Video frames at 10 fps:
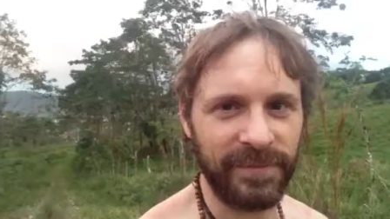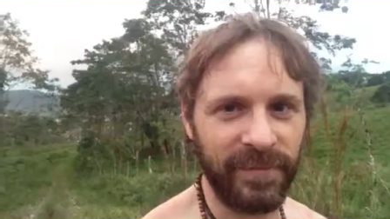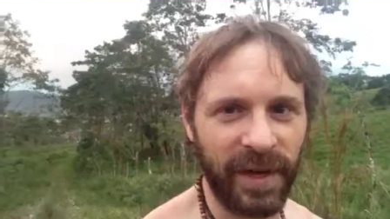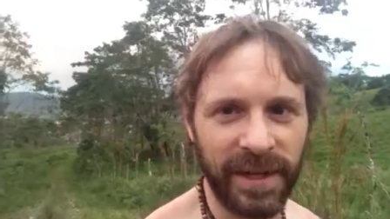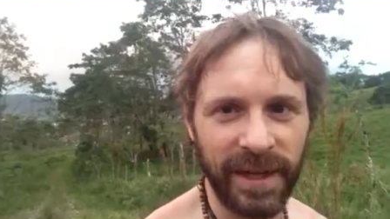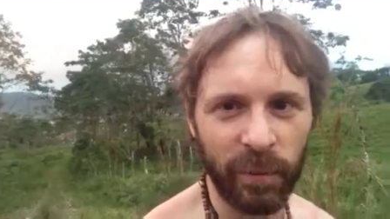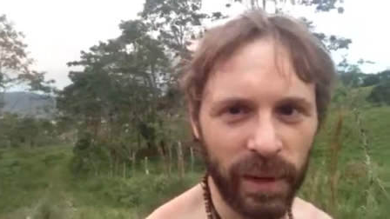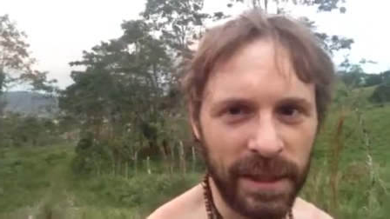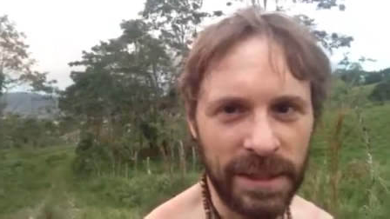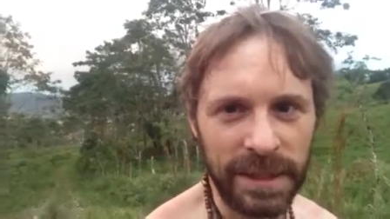find
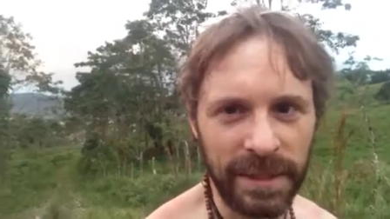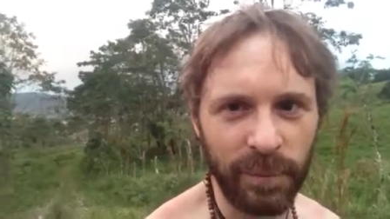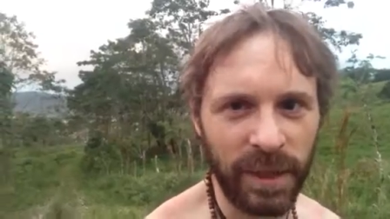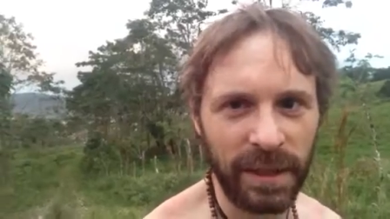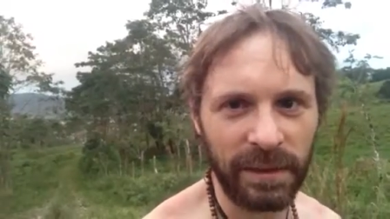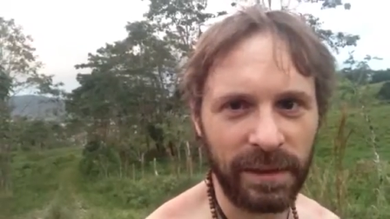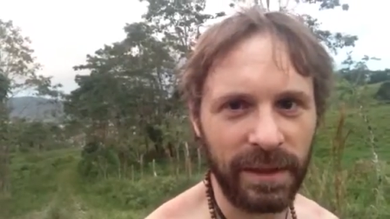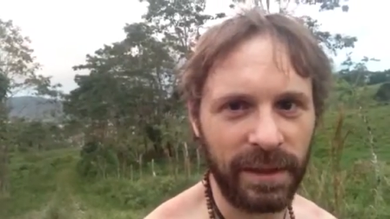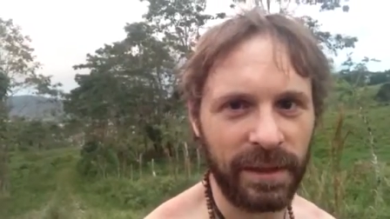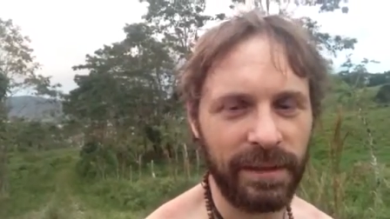anywhere to eat
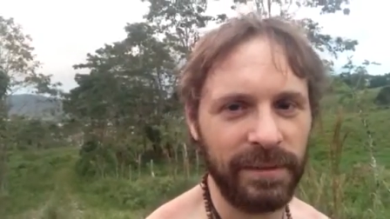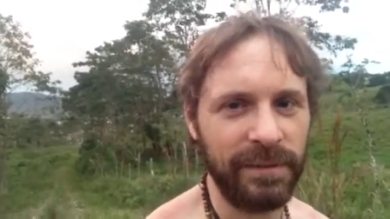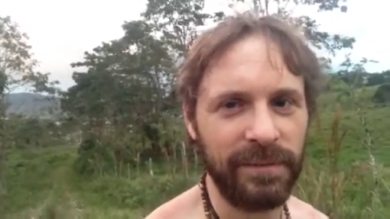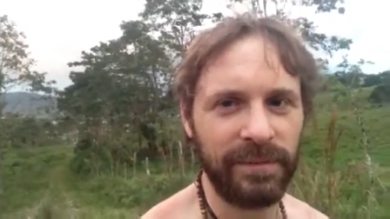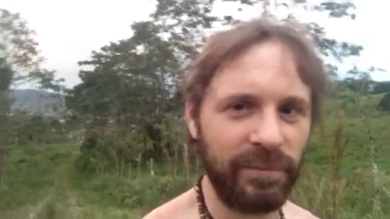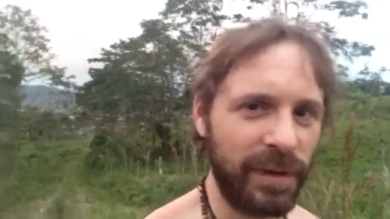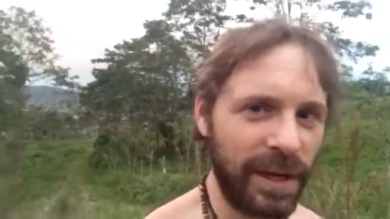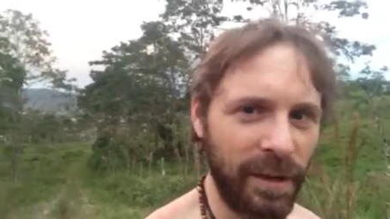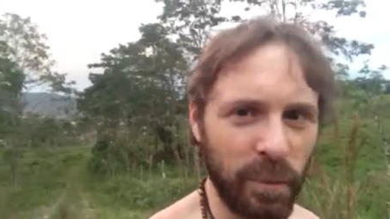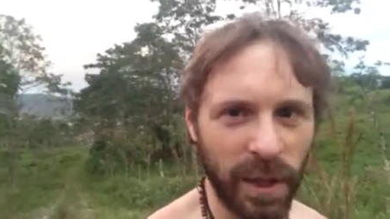immediately and
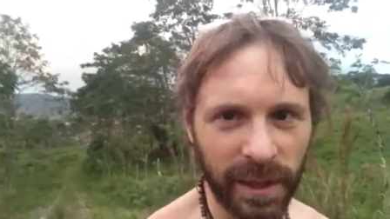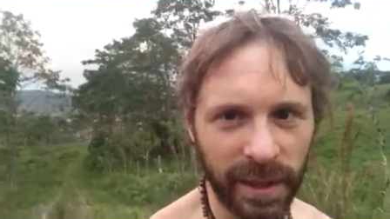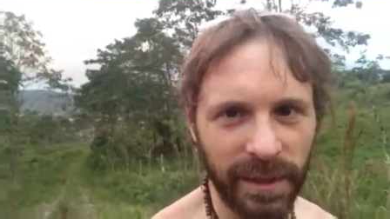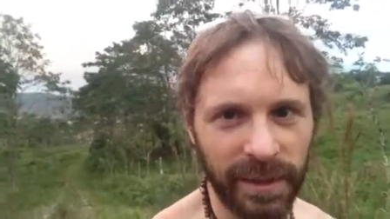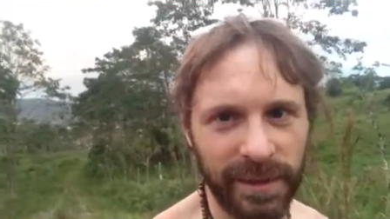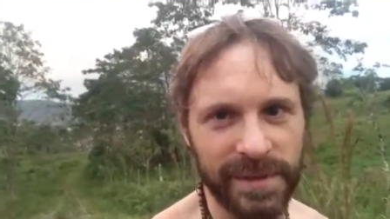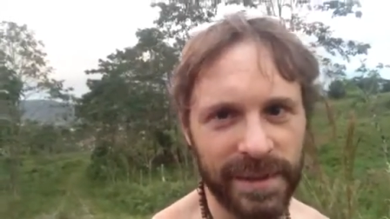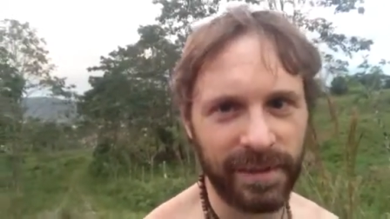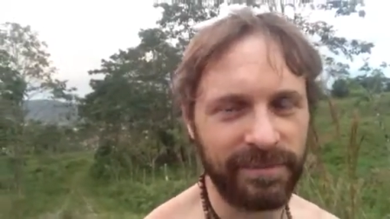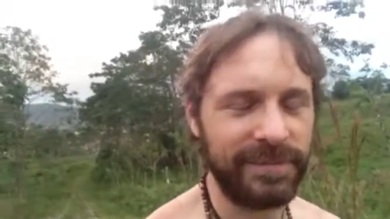ran out of money because
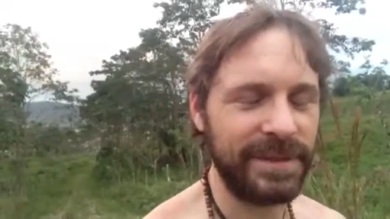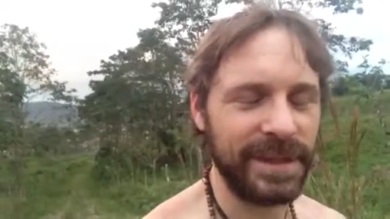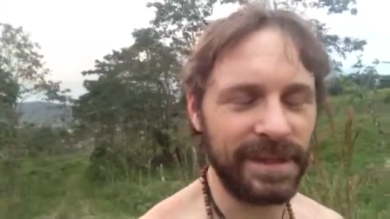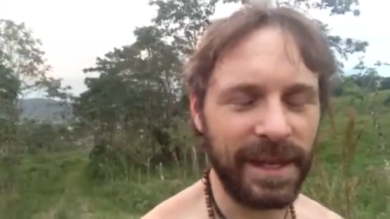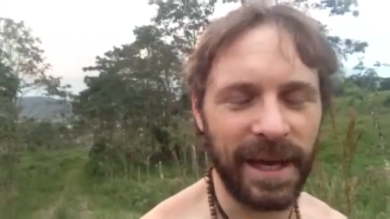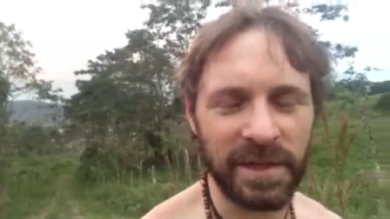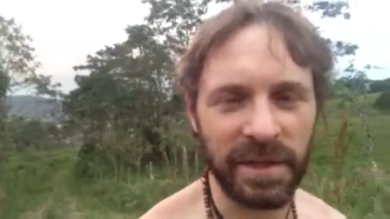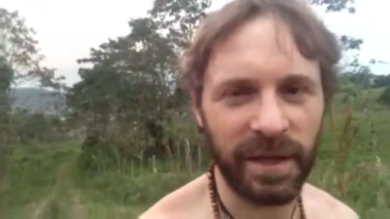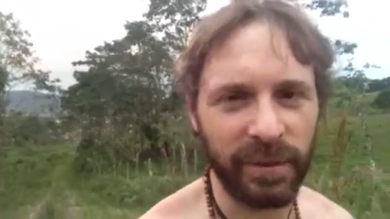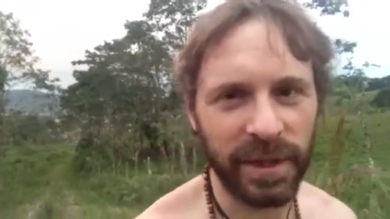I didn't cash
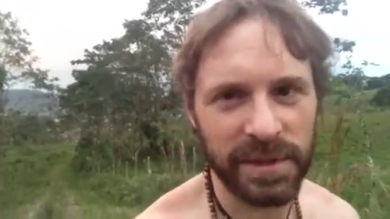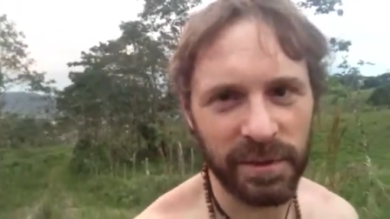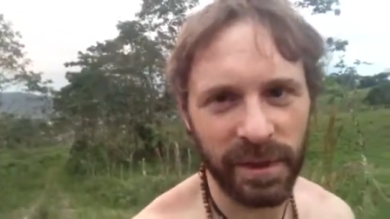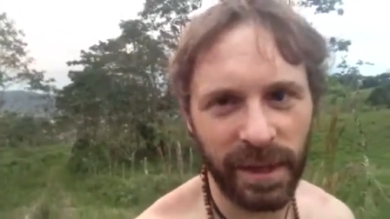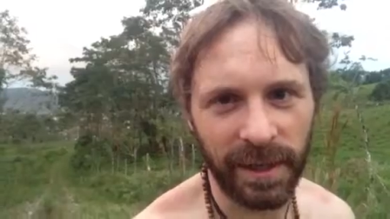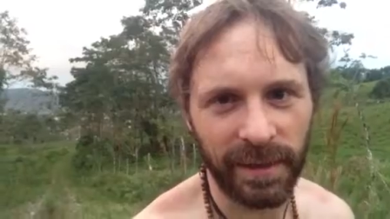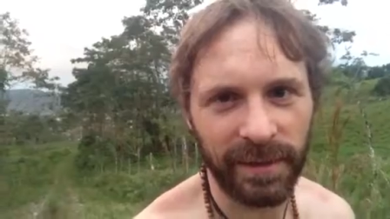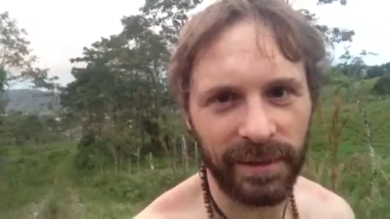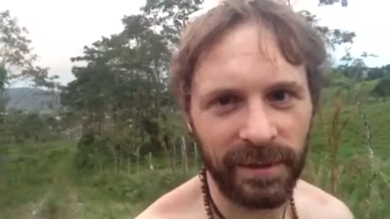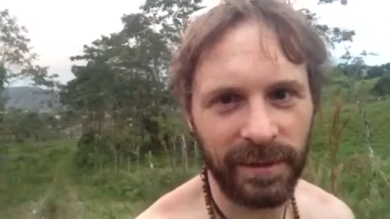enough yesterday
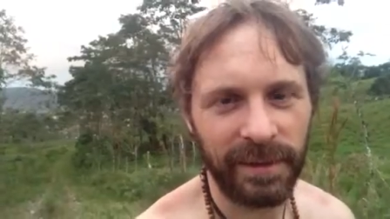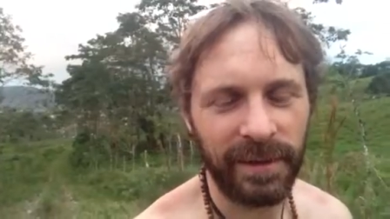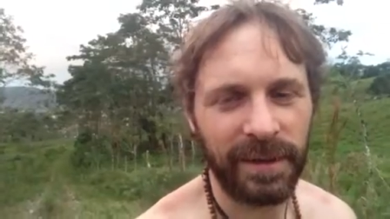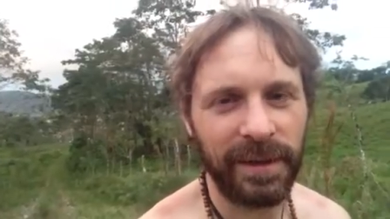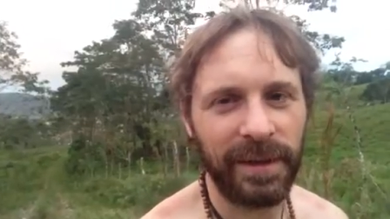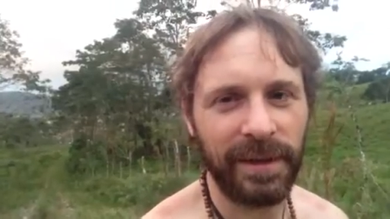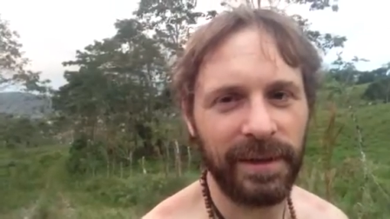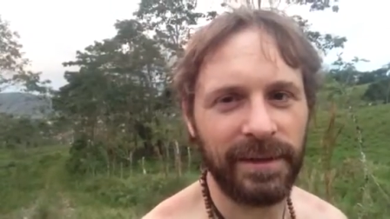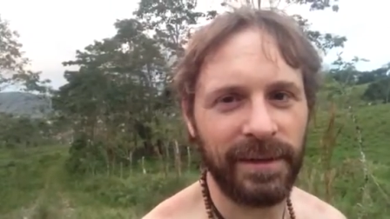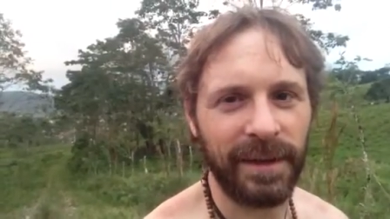
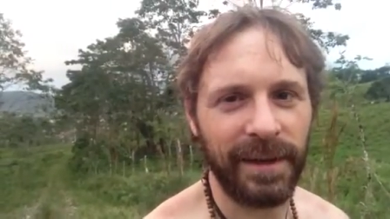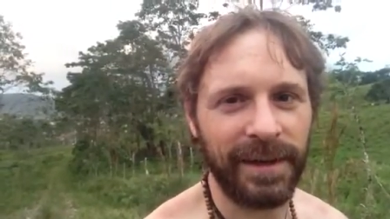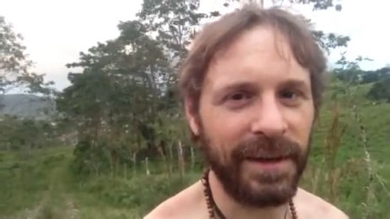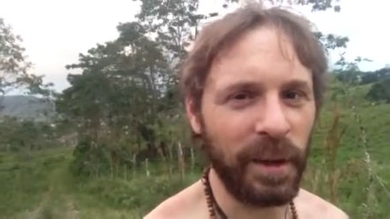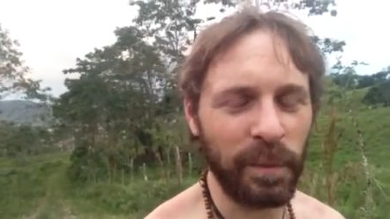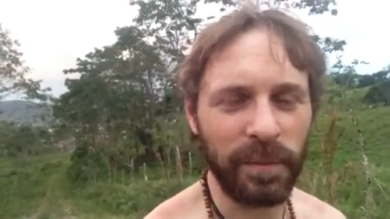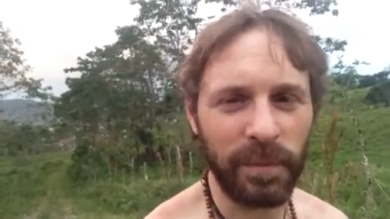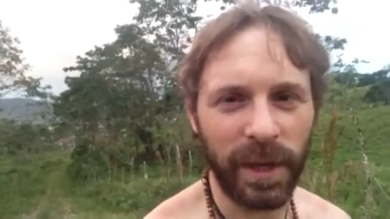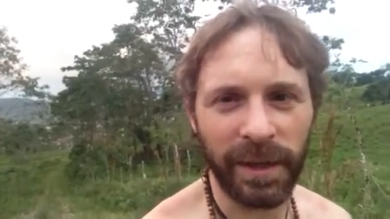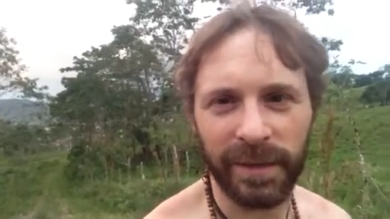and uh, ended up
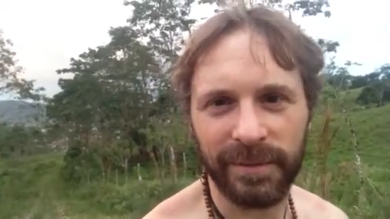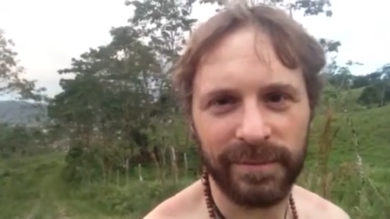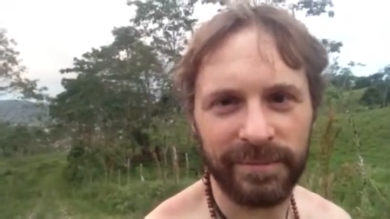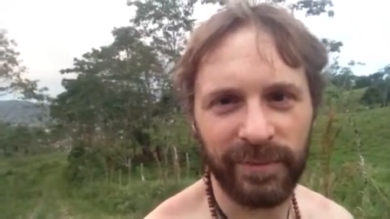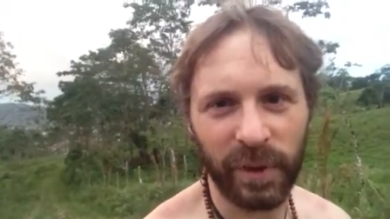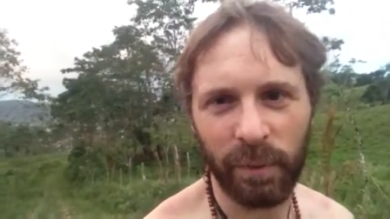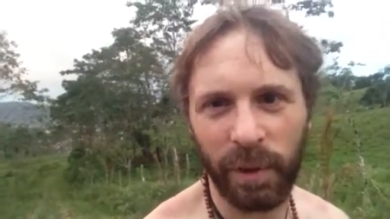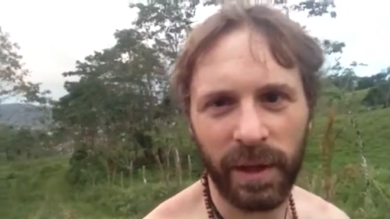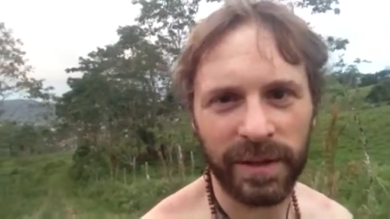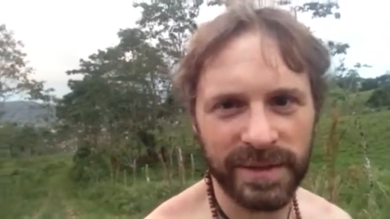buying for a
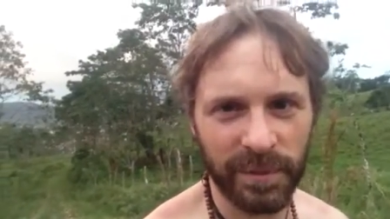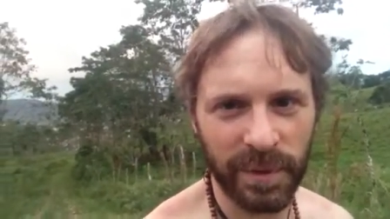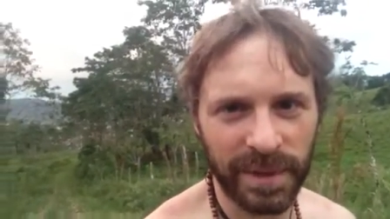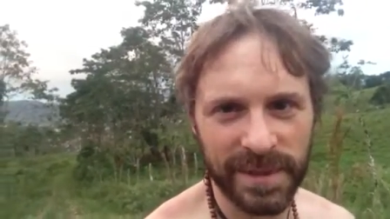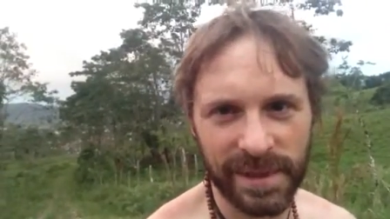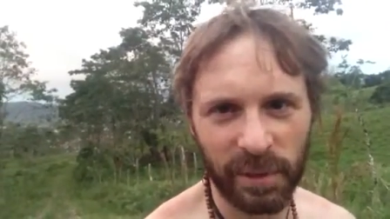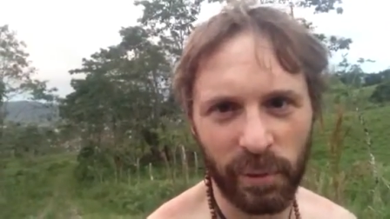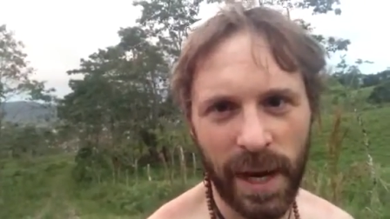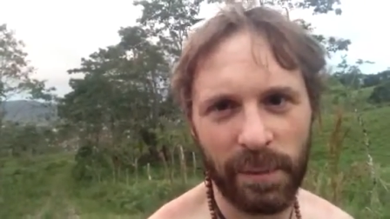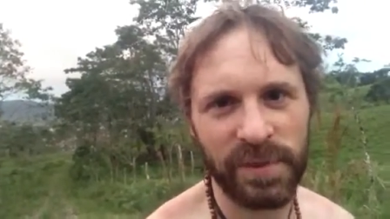buck some of these little
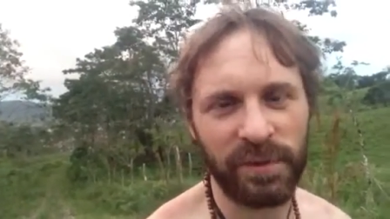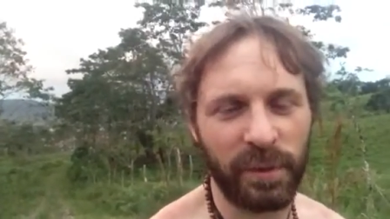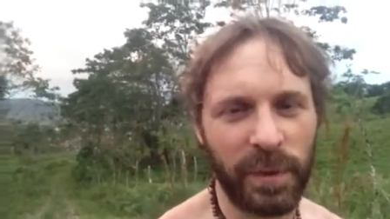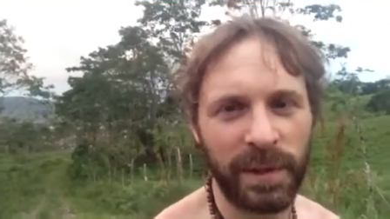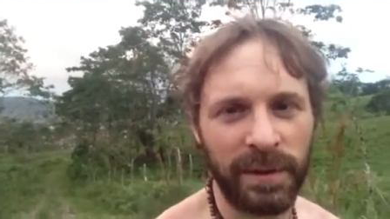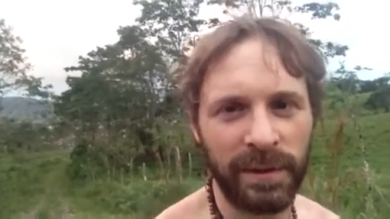wraps from a